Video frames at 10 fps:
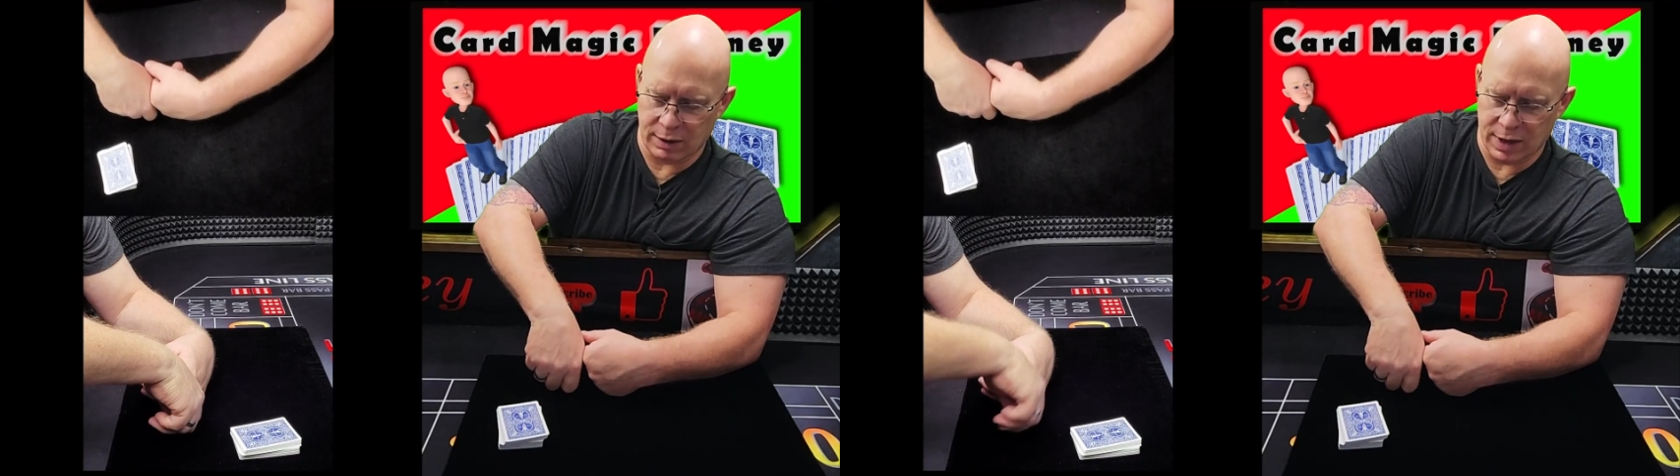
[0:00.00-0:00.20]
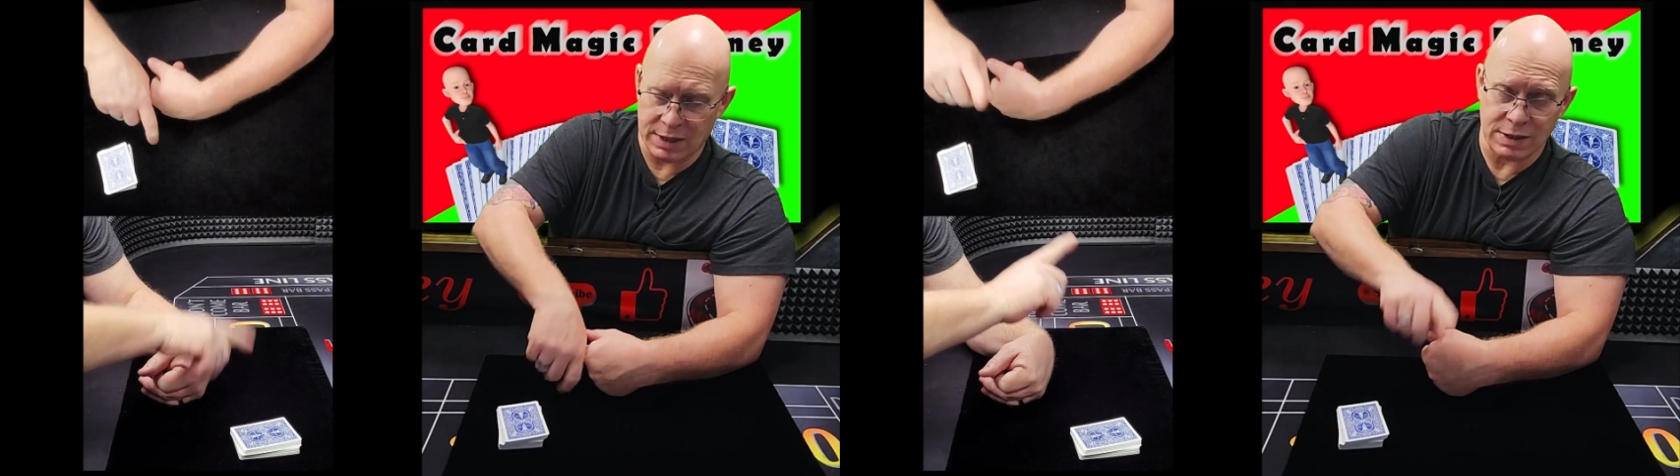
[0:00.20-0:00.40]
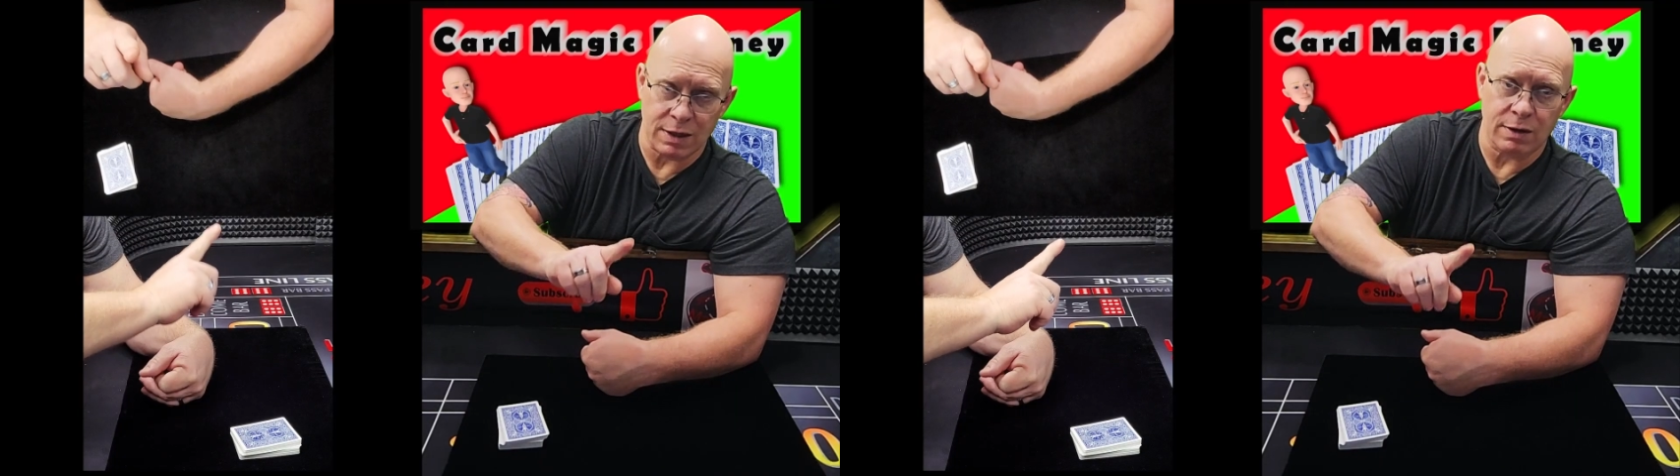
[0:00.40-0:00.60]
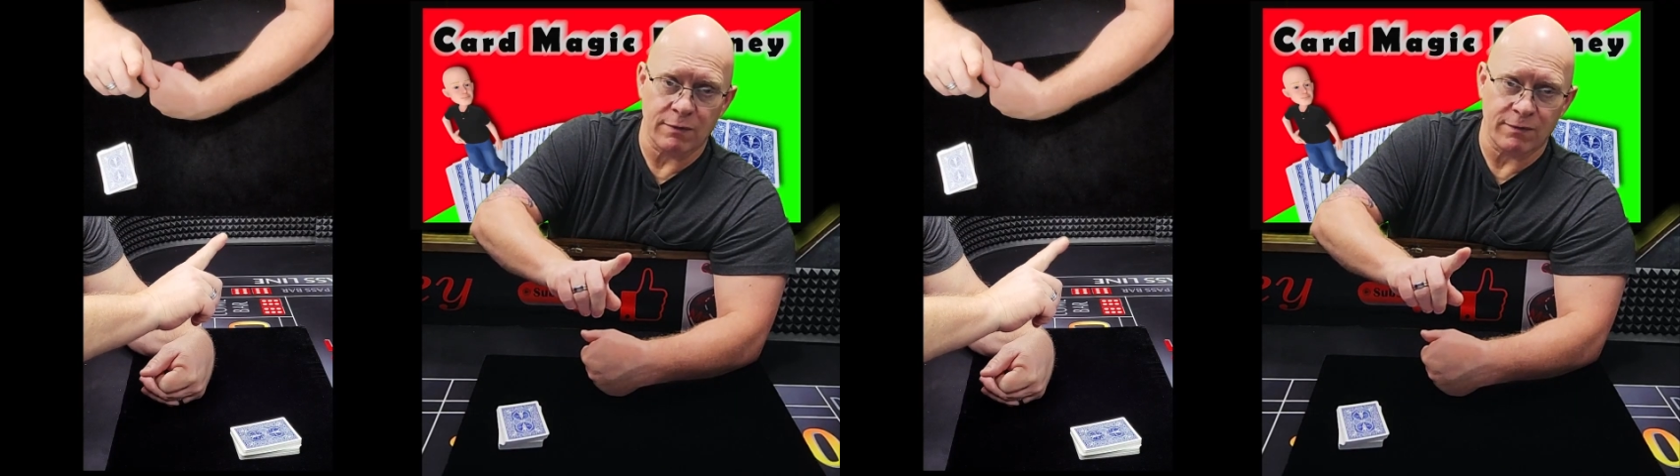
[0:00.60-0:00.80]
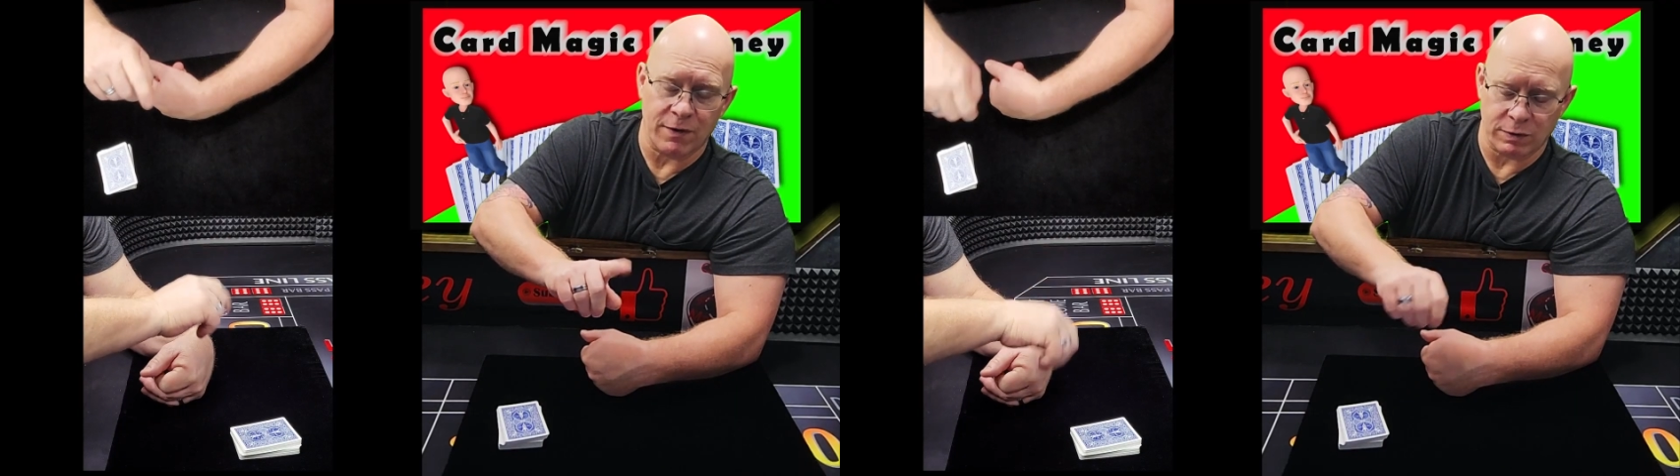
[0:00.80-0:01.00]
That's
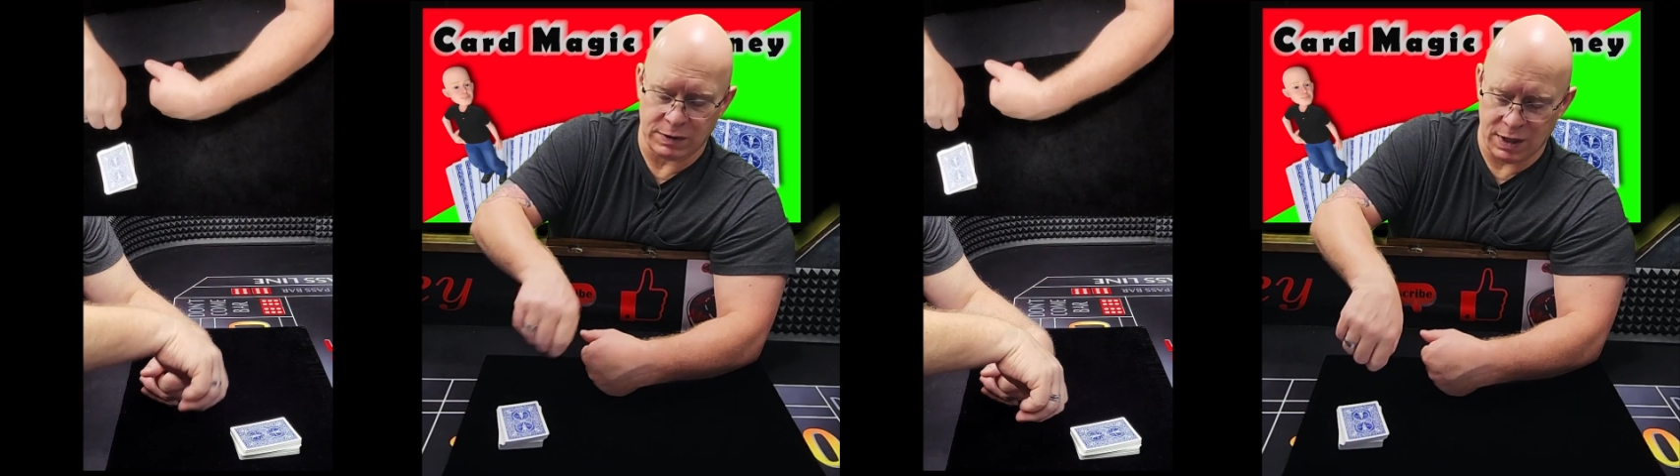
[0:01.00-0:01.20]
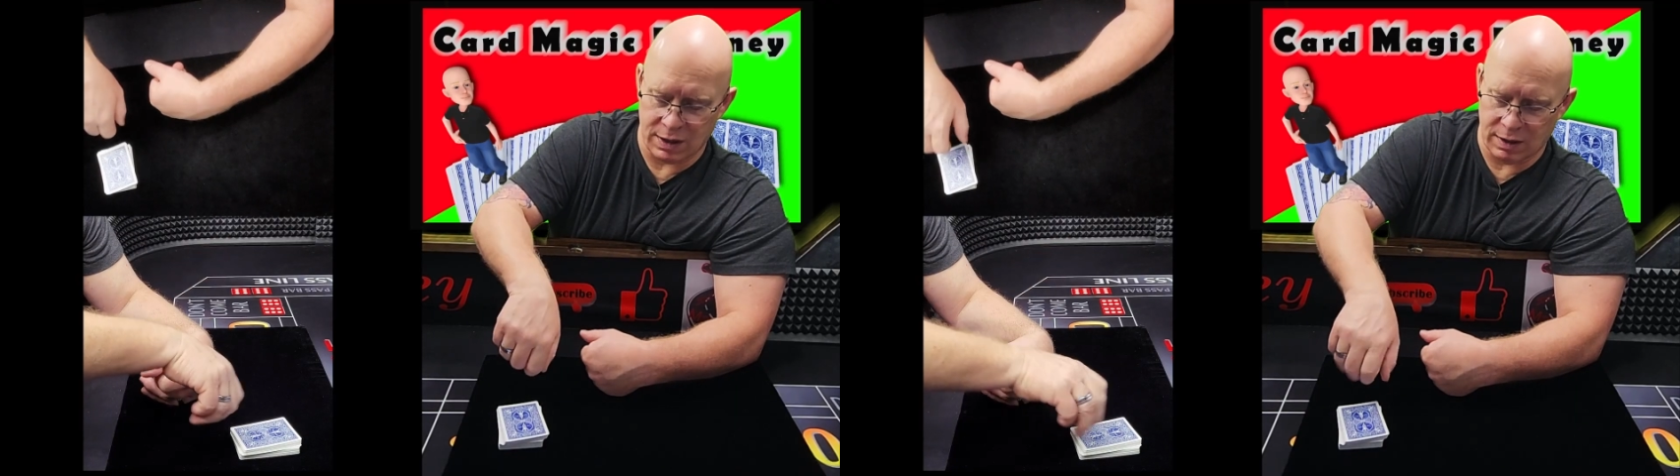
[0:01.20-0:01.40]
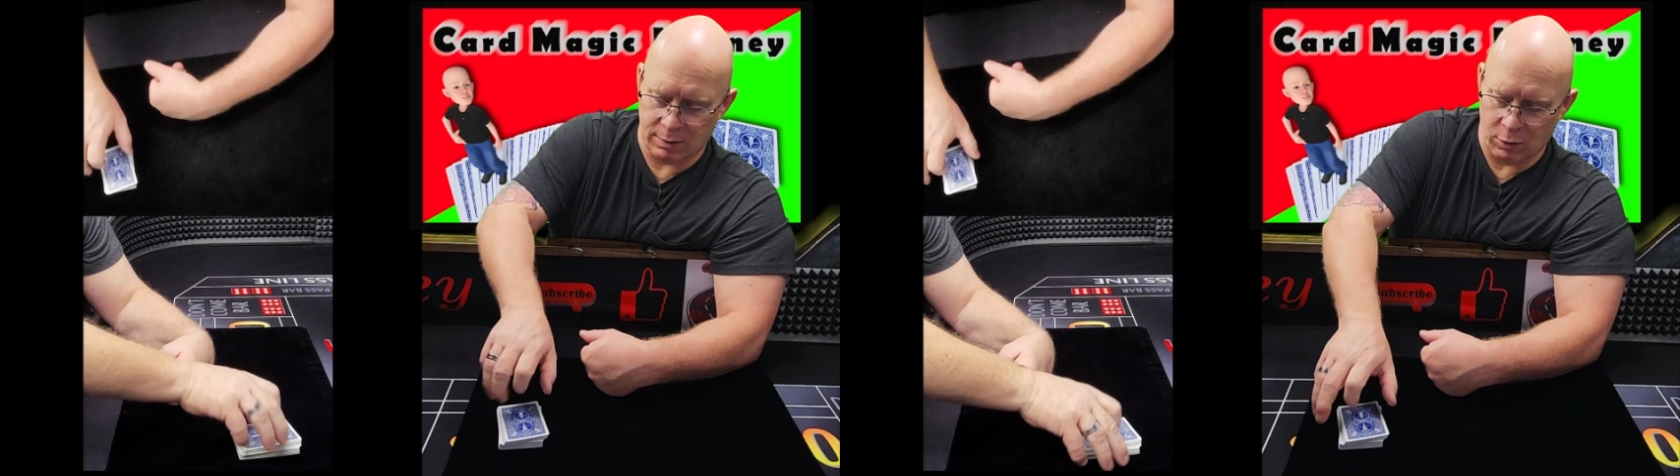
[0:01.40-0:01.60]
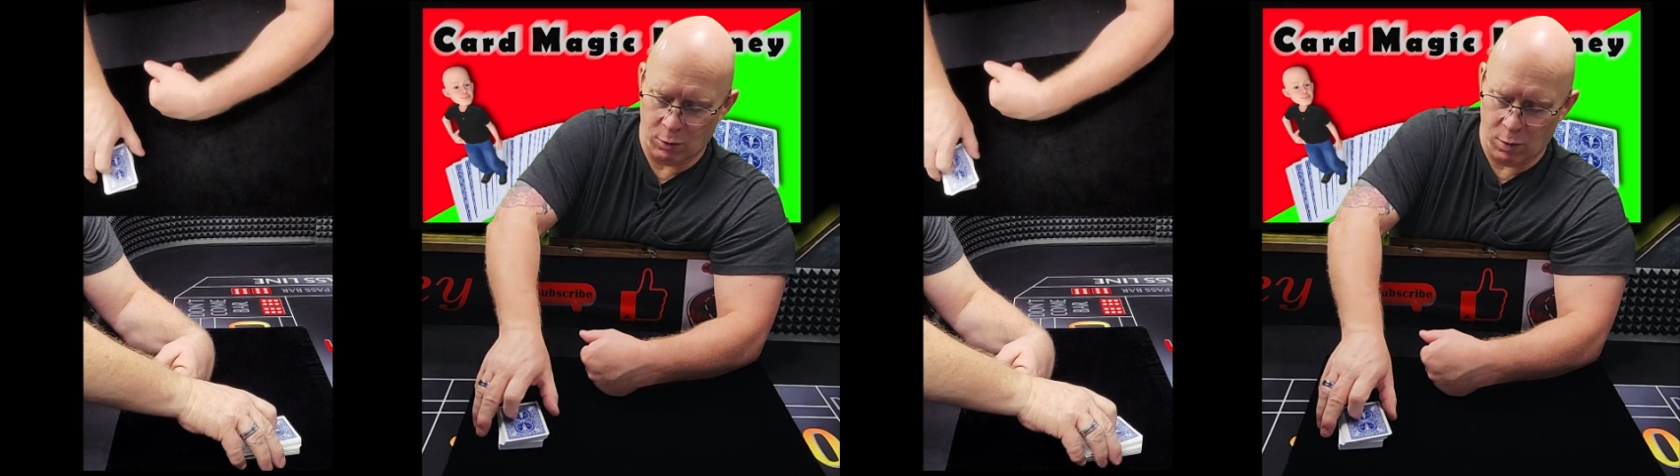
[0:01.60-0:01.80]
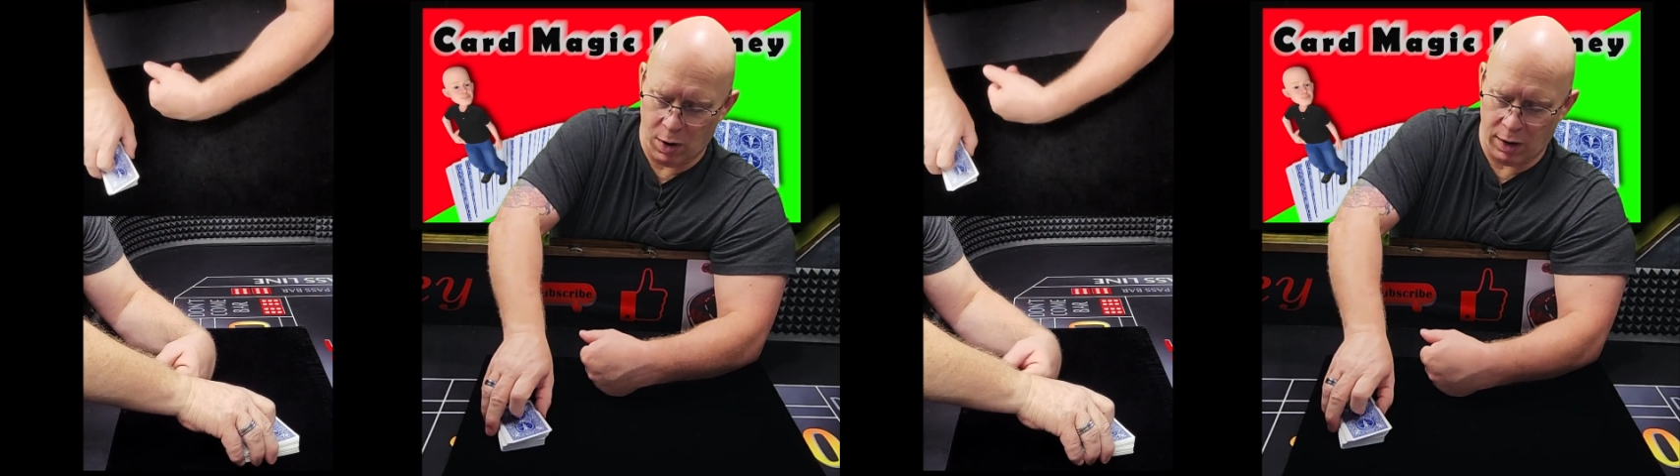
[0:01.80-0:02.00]
false cut number
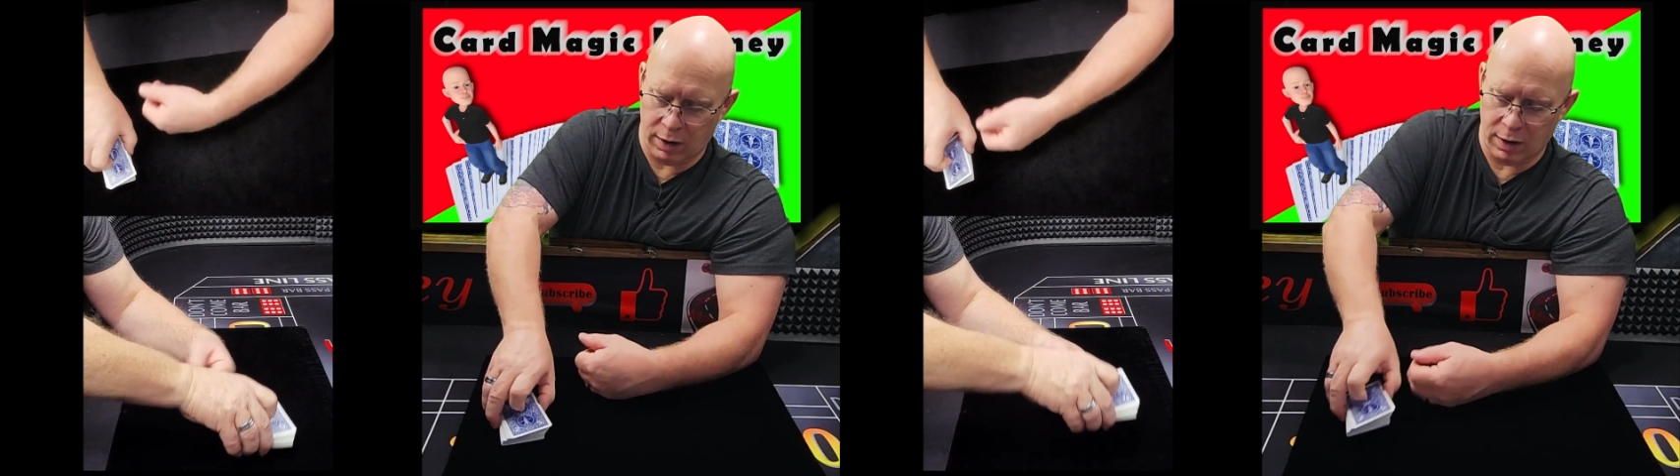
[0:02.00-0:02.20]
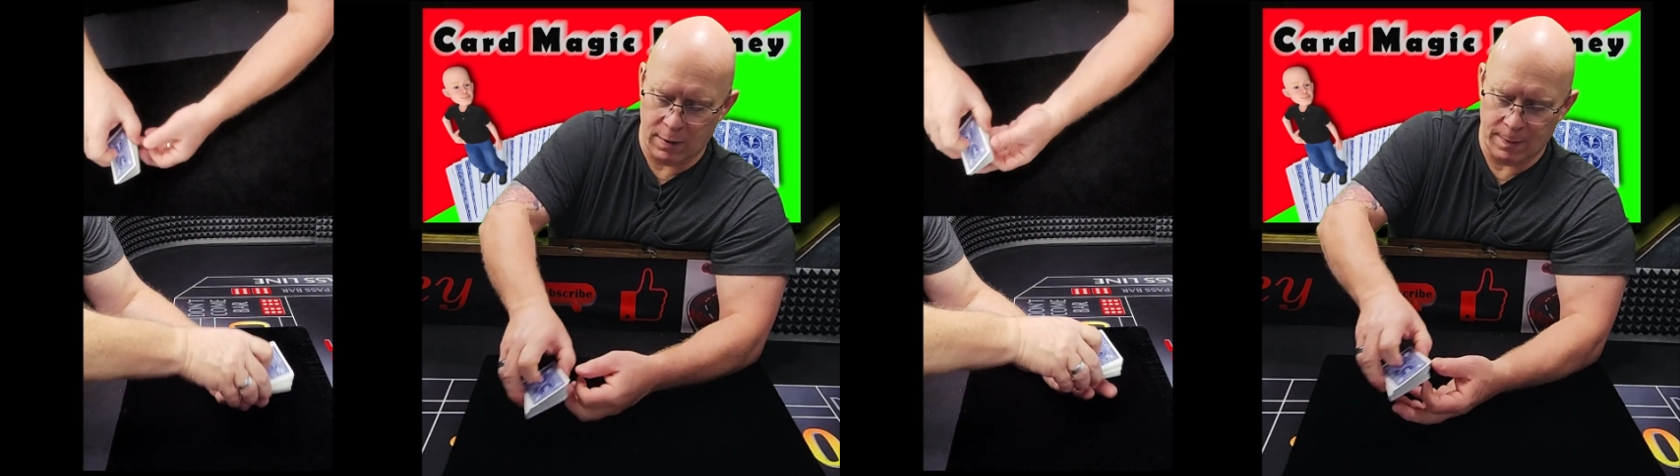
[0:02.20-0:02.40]
one.